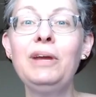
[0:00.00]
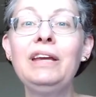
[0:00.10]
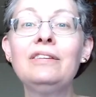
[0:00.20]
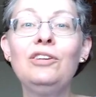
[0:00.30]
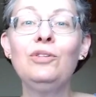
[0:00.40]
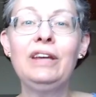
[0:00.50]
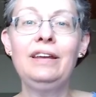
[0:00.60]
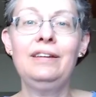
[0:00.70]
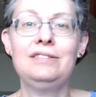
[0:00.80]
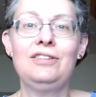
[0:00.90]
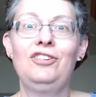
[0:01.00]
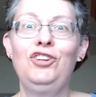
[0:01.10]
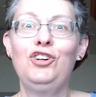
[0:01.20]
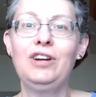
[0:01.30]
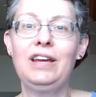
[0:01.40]
week's unit is on
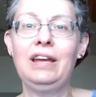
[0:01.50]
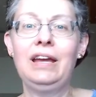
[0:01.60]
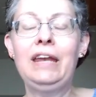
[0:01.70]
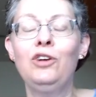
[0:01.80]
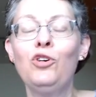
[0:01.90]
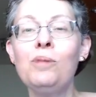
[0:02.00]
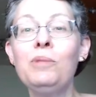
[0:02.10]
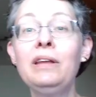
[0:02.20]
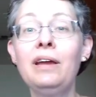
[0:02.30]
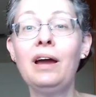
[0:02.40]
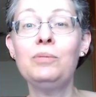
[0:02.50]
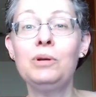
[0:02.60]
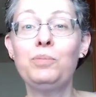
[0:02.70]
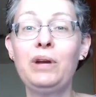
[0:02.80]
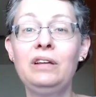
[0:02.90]
cooking, and normally I
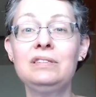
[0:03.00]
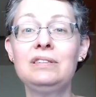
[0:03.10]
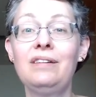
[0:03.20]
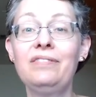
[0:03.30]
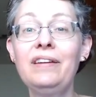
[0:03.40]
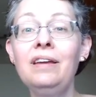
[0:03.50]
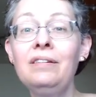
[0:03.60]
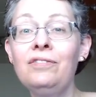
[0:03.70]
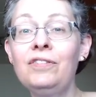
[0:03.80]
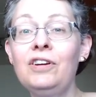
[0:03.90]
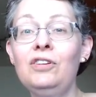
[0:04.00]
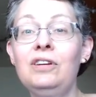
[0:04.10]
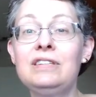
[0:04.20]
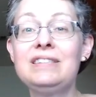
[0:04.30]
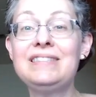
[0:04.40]
would bring stuff in for you
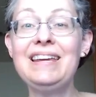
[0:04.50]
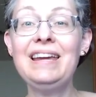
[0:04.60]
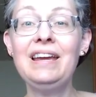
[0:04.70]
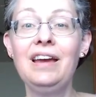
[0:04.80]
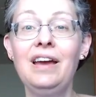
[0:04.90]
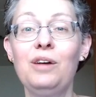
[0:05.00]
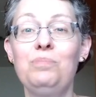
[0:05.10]
to see,